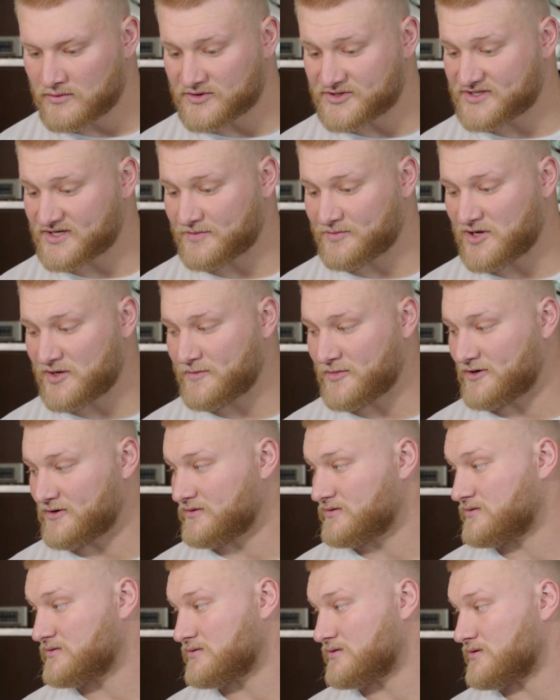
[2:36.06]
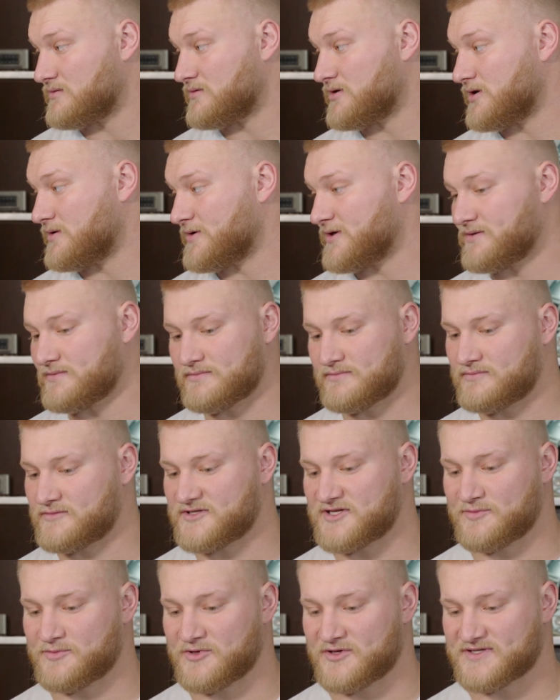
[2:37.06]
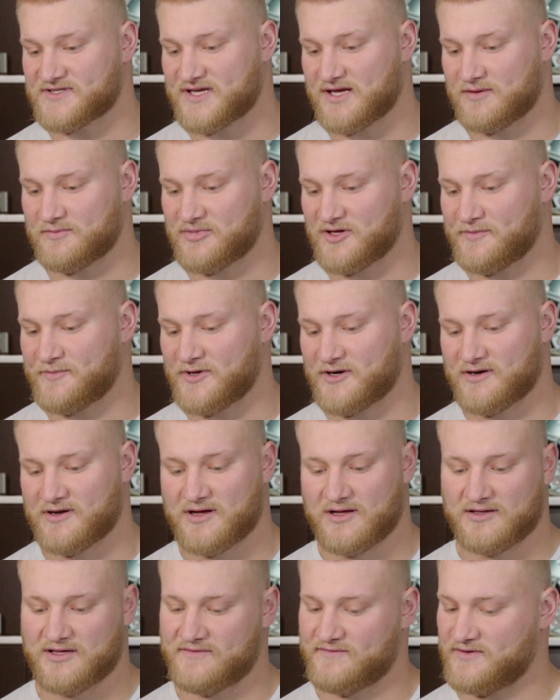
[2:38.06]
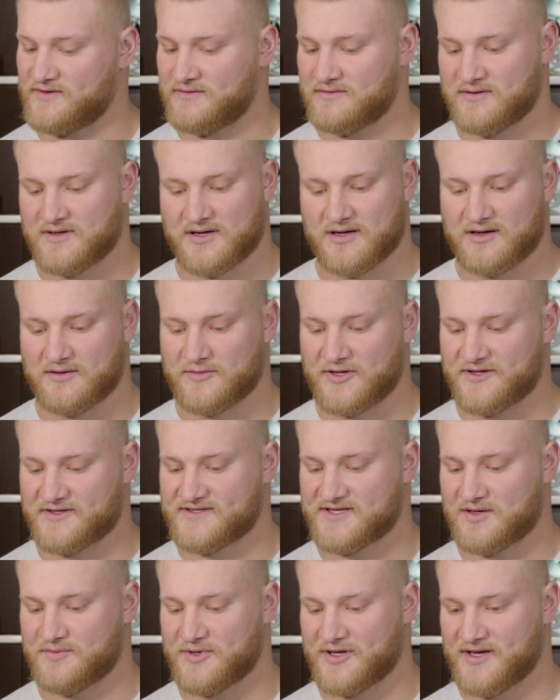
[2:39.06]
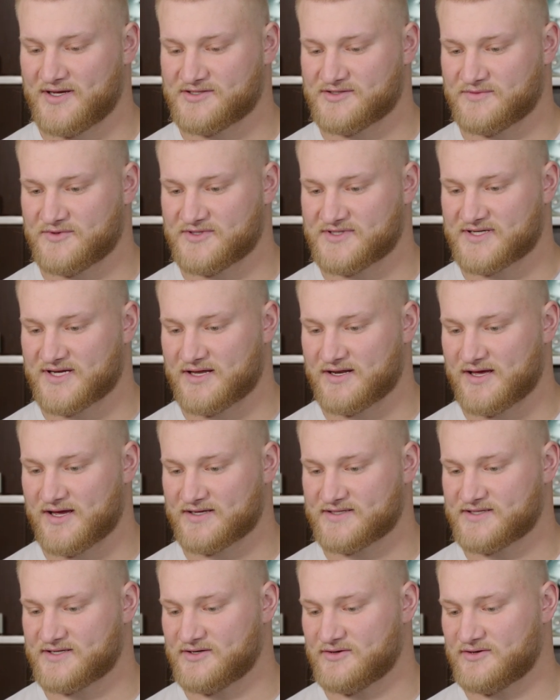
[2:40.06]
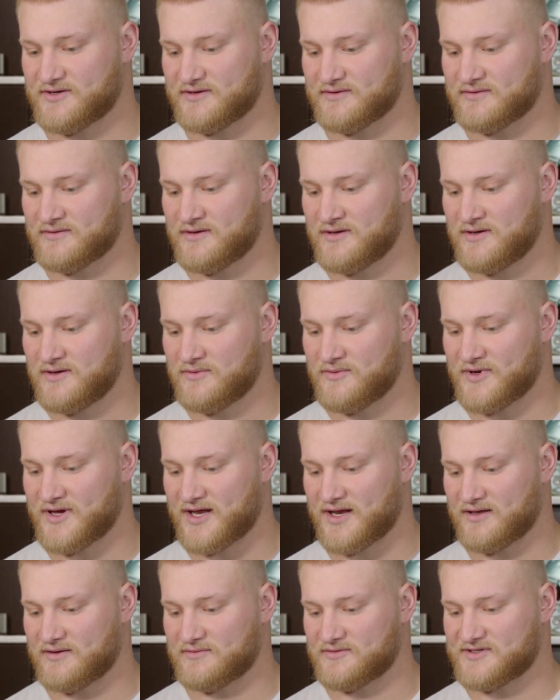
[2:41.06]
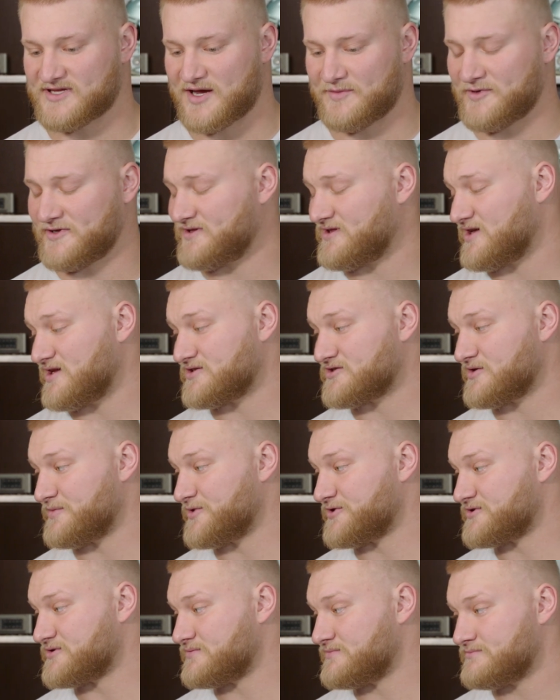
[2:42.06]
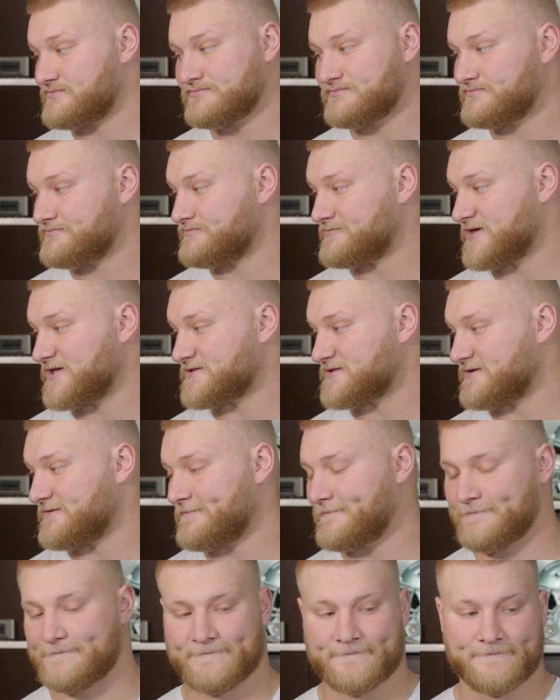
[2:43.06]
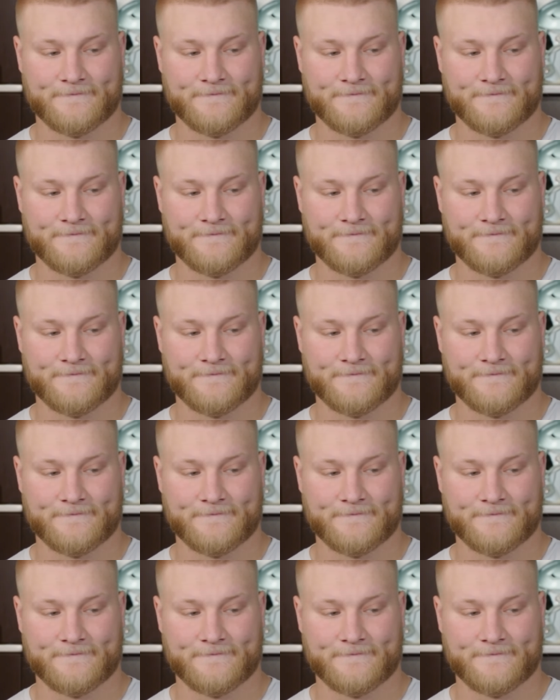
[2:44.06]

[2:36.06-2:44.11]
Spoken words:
We just got to play better. I mean, simple as that. Play better all 11 on the same page, and we just got to execute, and we got to dominate the line of scrimmage. That's it.